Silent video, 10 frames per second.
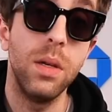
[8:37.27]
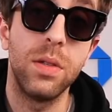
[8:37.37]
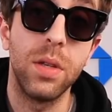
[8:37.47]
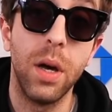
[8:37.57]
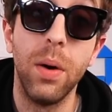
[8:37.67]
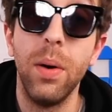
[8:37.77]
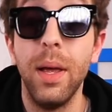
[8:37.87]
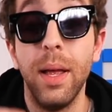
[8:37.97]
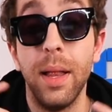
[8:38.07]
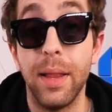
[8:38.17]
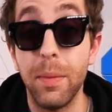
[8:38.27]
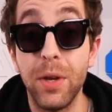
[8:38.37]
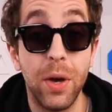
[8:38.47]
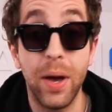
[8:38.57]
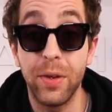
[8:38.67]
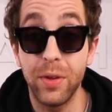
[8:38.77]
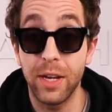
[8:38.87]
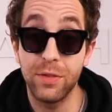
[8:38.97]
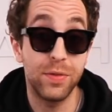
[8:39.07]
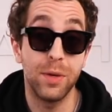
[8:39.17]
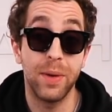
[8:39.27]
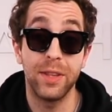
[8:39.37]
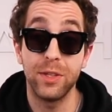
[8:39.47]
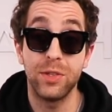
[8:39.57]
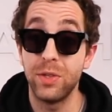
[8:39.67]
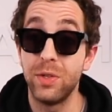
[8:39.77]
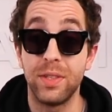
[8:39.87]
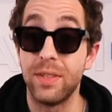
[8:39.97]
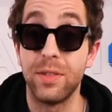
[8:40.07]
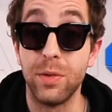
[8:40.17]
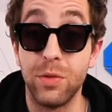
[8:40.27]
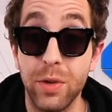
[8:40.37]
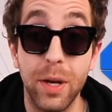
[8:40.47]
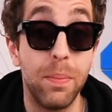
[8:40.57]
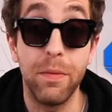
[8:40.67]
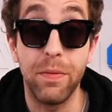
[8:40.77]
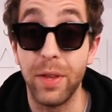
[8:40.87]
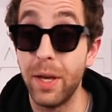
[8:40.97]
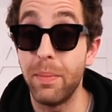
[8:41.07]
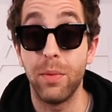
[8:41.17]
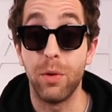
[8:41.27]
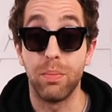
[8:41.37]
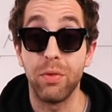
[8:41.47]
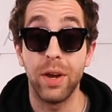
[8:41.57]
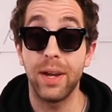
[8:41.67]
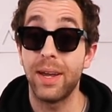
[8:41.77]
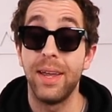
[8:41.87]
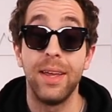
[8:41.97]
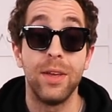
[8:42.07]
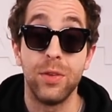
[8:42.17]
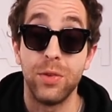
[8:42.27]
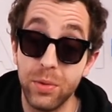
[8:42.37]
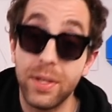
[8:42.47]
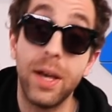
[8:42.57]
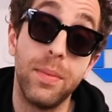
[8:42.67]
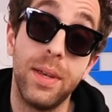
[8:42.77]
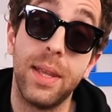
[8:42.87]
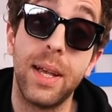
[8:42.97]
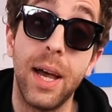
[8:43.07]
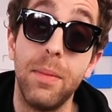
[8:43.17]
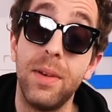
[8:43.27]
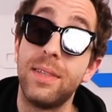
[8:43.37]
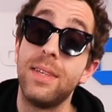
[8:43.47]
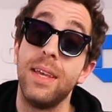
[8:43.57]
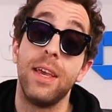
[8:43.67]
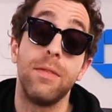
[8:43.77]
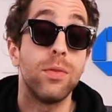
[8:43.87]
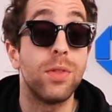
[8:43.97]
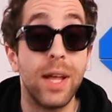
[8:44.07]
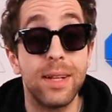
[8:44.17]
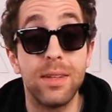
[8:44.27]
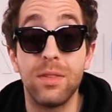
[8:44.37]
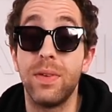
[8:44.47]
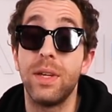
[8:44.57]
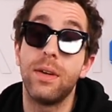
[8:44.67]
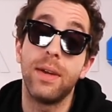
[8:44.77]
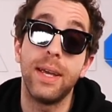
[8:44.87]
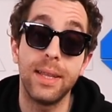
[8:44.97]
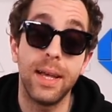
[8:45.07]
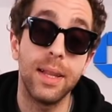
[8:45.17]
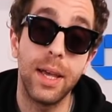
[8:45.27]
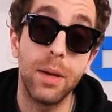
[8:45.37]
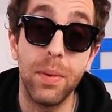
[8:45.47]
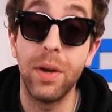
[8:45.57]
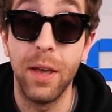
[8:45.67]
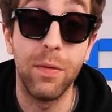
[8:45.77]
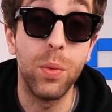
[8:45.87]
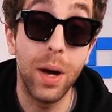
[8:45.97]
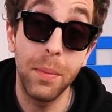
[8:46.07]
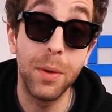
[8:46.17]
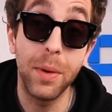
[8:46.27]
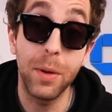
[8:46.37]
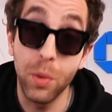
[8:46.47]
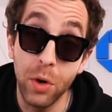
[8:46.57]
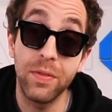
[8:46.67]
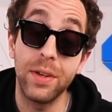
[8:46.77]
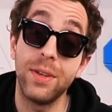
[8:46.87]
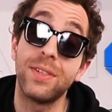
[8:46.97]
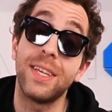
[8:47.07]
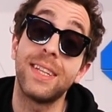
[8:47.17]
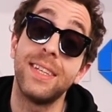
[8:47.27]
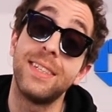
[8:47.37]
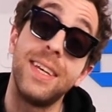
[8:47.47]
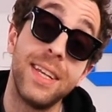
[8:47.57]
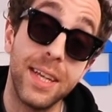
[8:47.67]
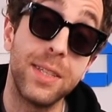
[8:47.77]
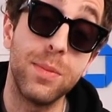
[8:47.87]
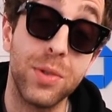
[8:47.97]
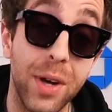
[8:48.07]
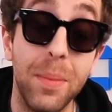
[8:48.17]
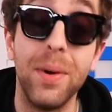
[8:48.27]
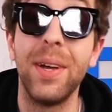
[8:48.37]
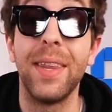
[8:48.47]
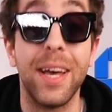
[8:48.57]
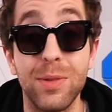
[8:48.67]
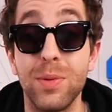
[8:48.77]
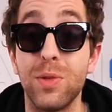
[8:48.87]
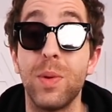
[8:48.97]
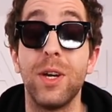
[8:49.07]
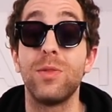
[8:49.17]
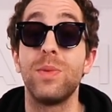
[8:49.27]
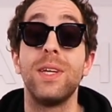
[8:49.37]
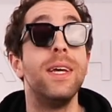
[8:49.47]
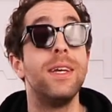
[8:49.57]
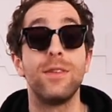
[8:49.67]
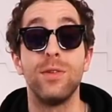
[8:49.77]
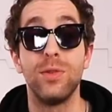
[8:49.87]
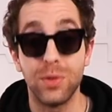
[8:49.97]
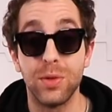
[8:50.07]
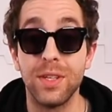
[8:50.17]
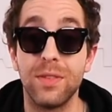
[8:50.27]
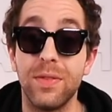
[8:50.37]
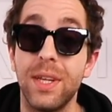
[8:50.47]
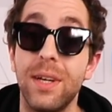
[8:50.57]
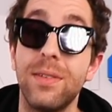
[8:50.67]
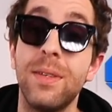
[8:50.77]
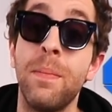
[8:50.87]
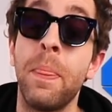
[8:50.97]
So let me know how you guys feel about these shoes. Is it a drip, flip, or brick? You tell me in the comments. If you like this video, hit that like button. If you want me to make more videos like this, hit that subscribe button. That's what inspires me to do these videos.